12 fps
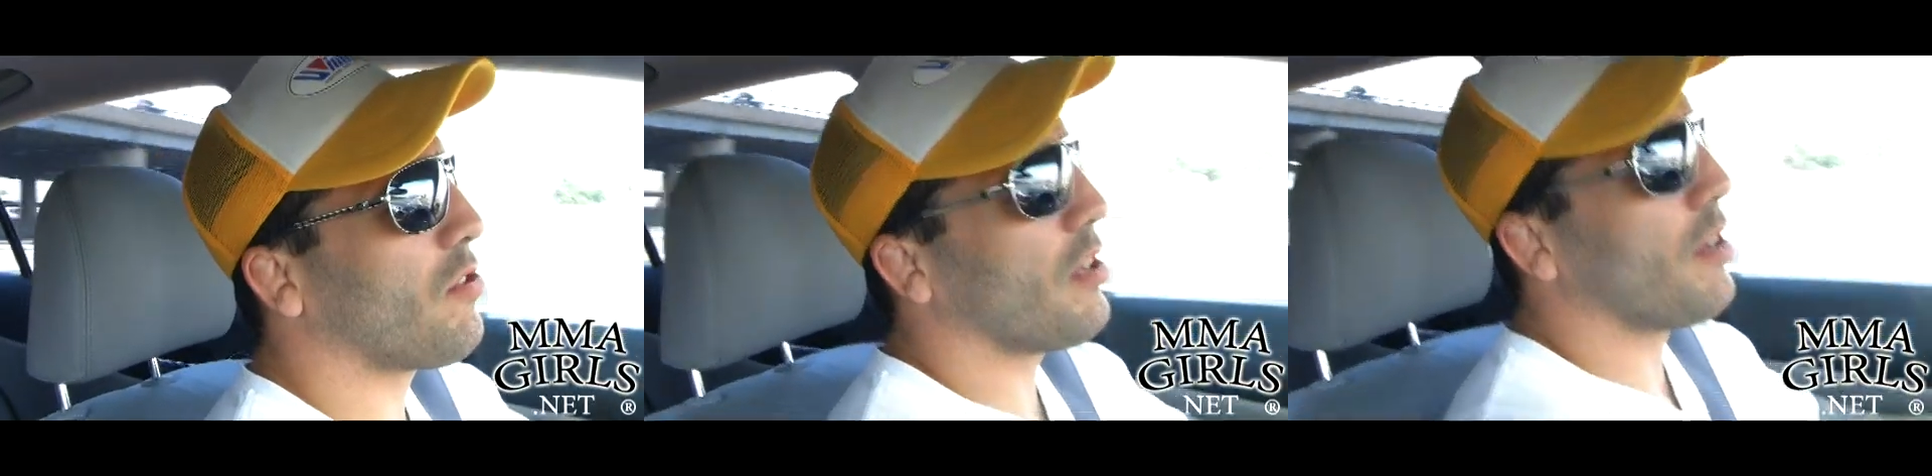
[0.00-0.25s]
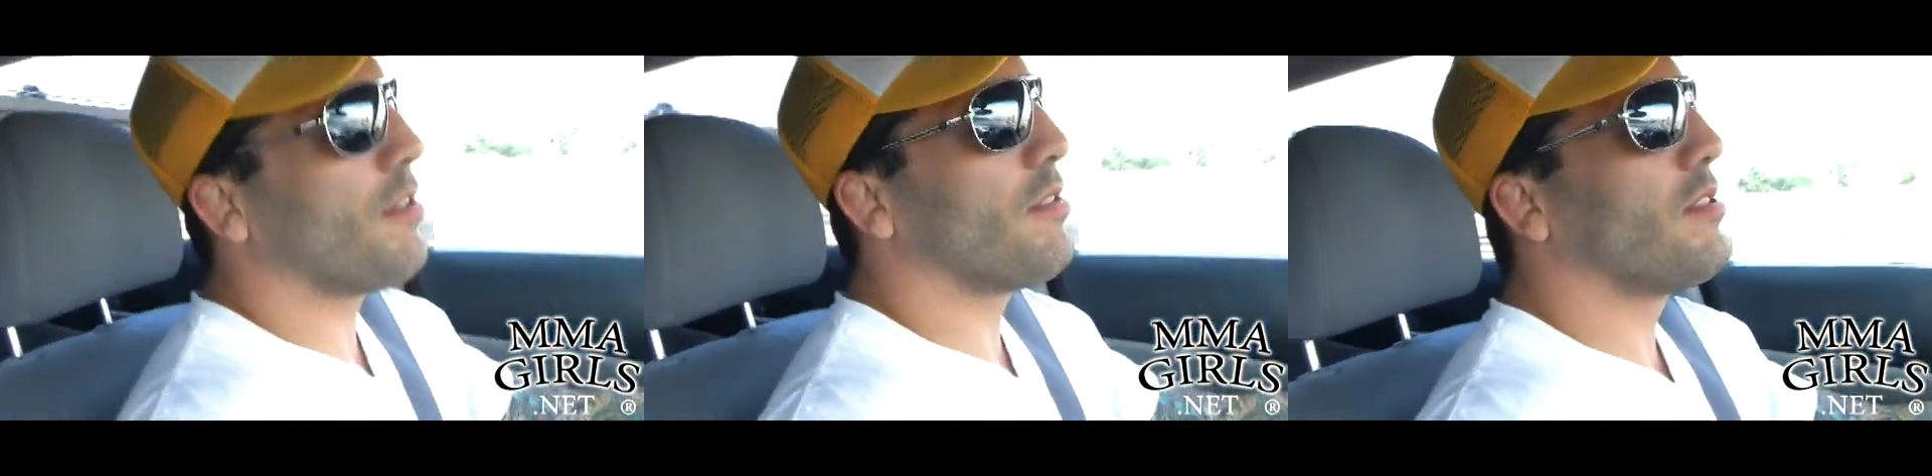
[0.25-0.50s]

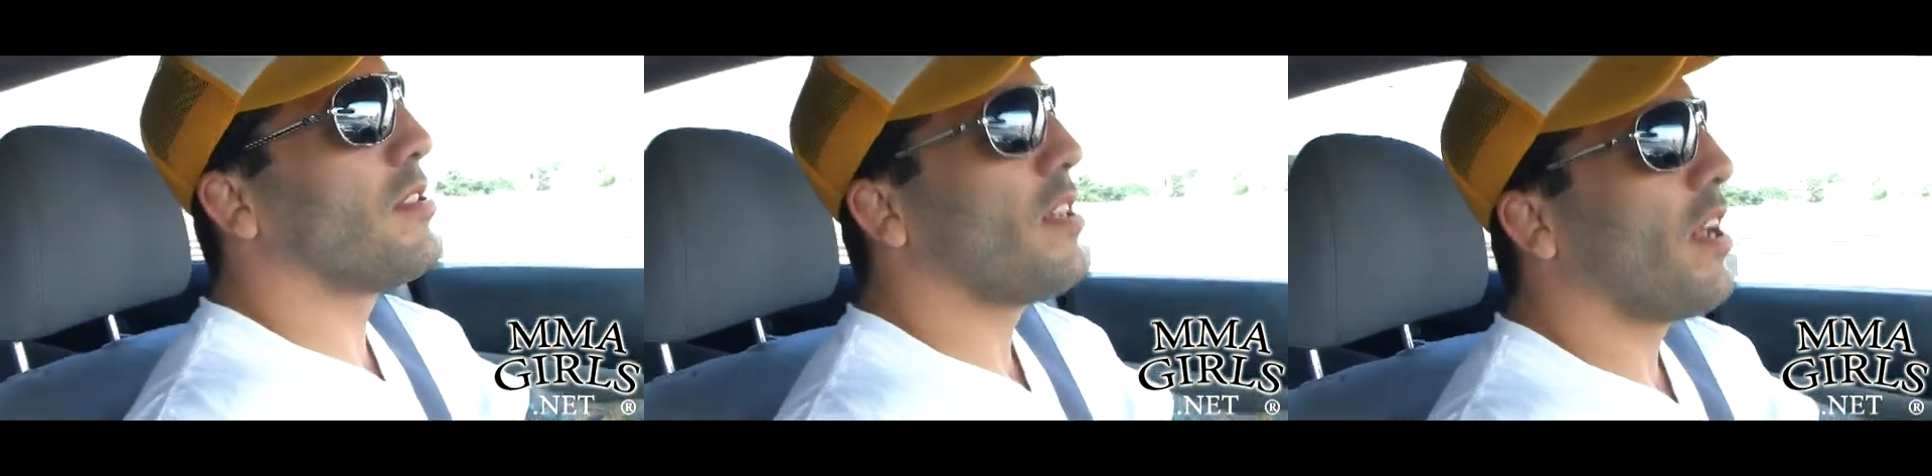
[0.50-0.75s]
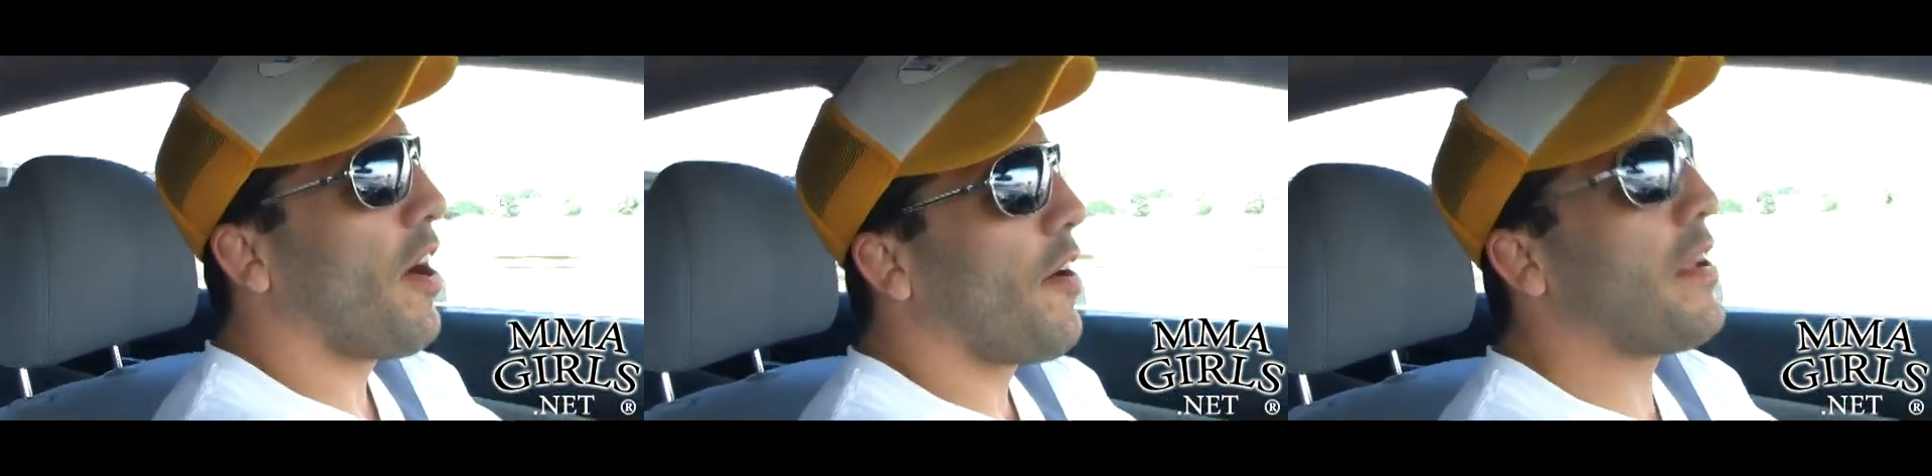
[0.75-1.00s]
too.
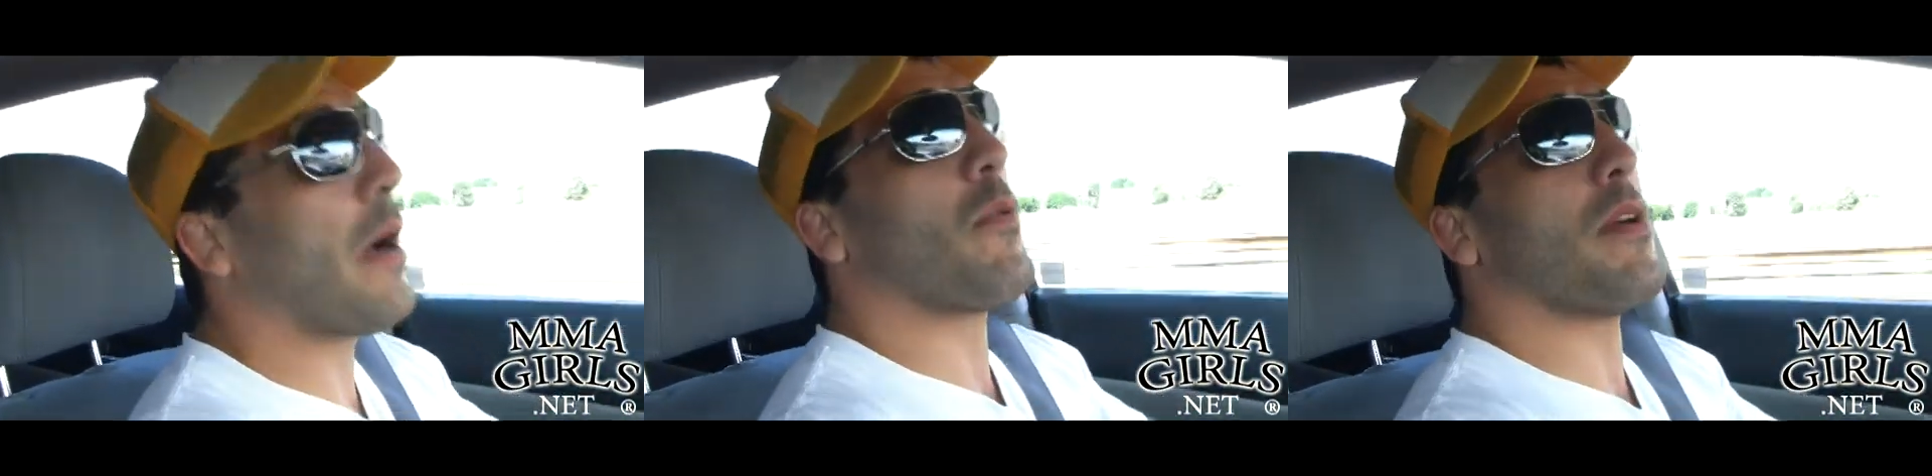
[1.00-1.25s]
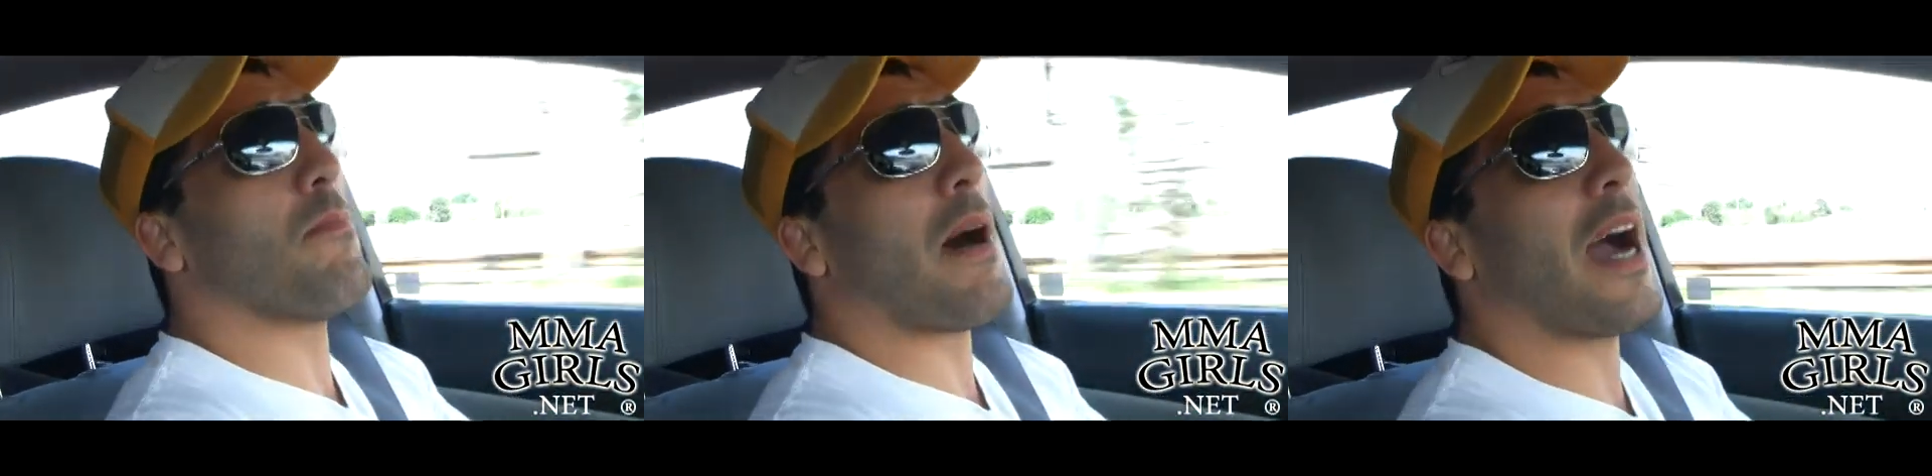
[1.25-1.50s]
Now
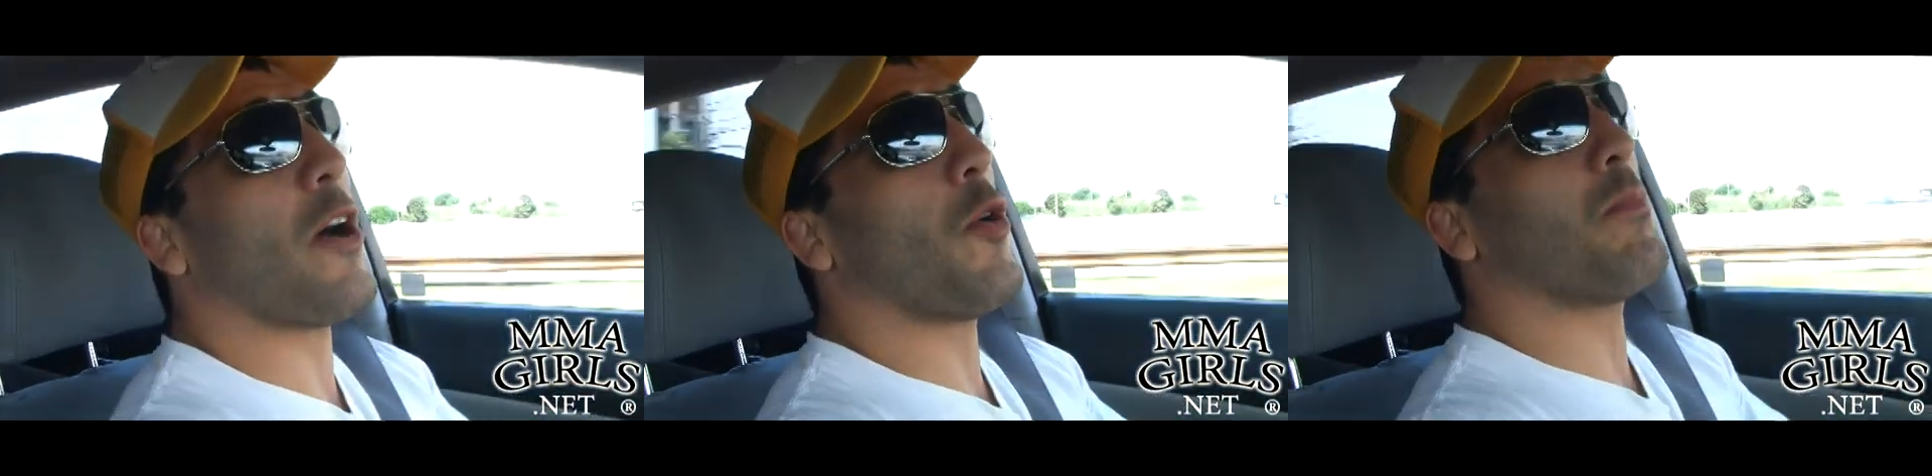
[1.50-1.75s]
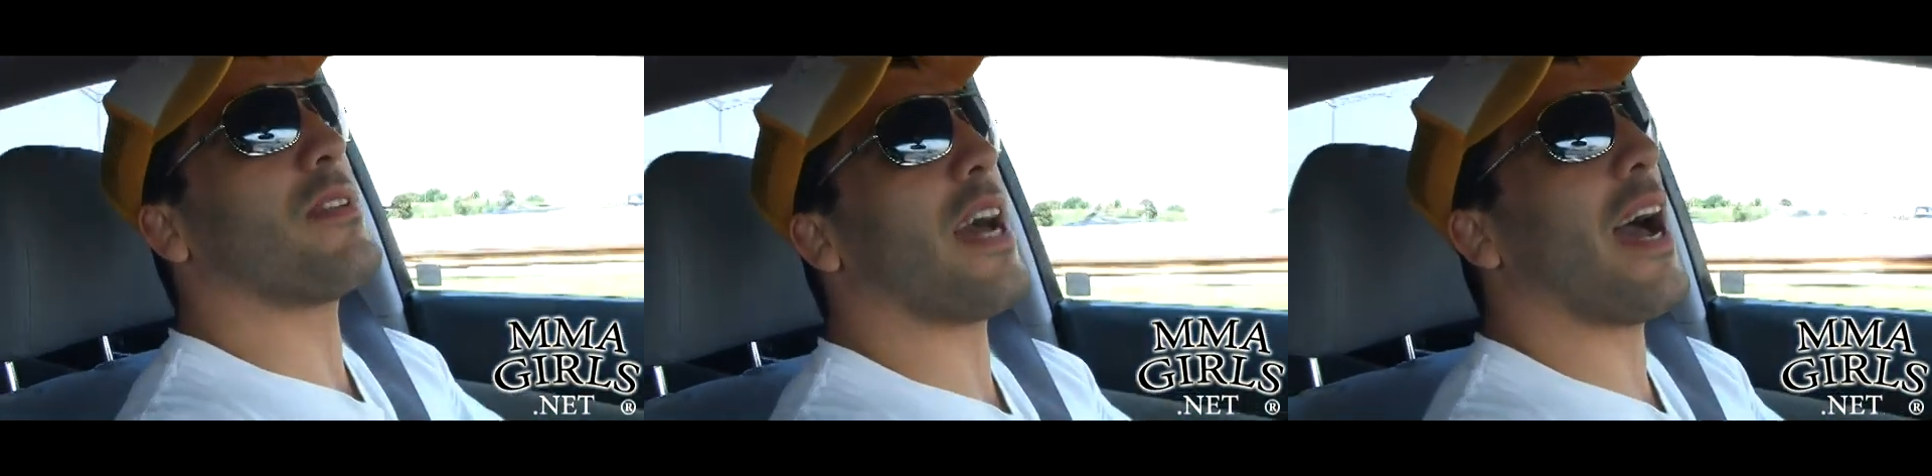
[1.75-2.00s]
we're in my
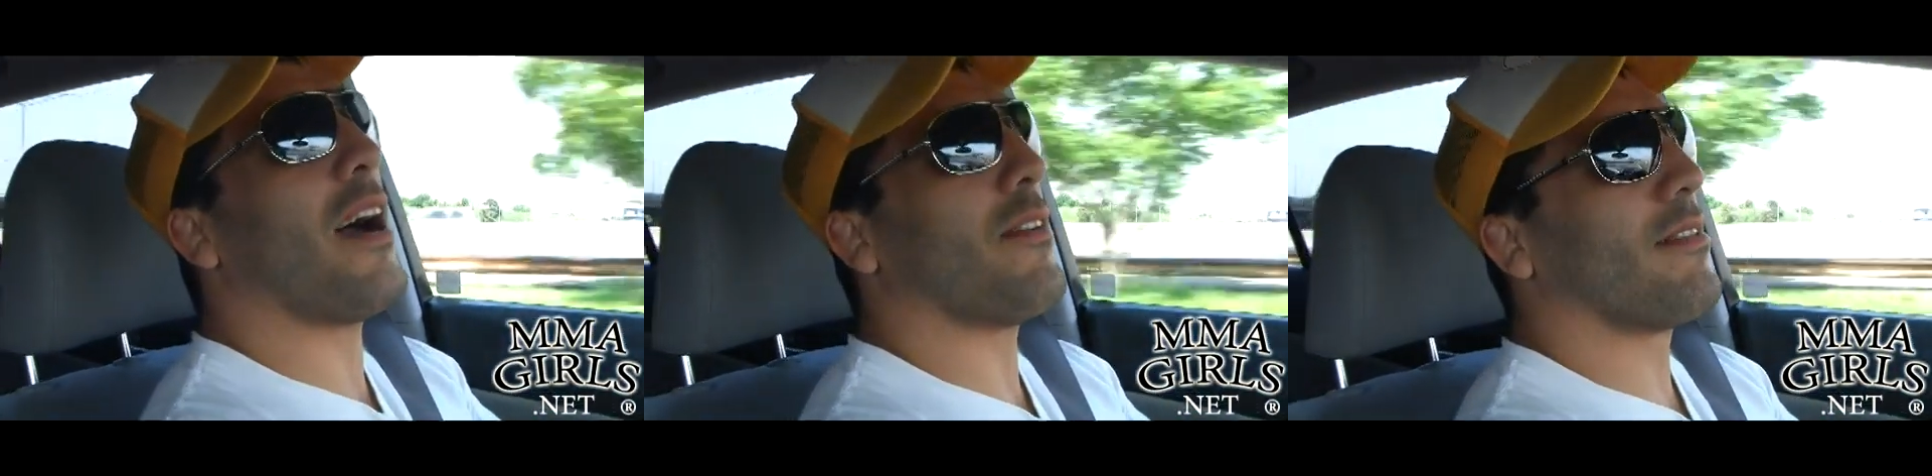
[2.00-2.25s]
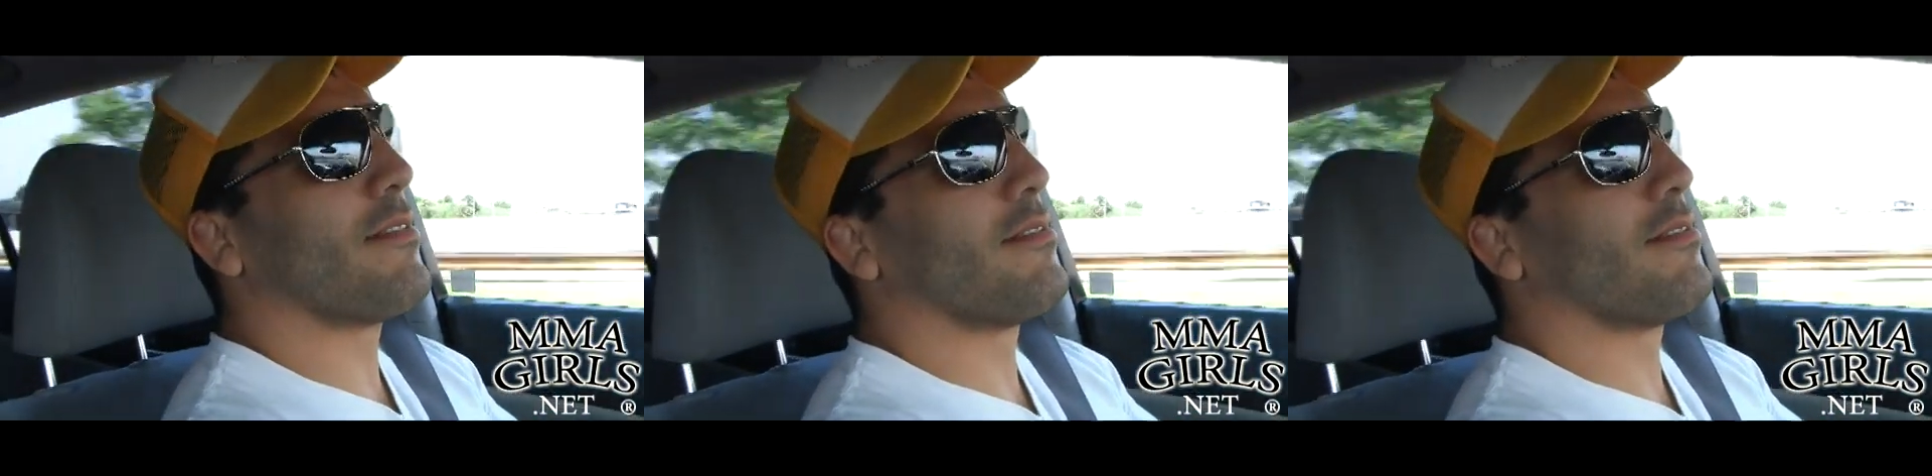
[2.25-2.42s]
hometown.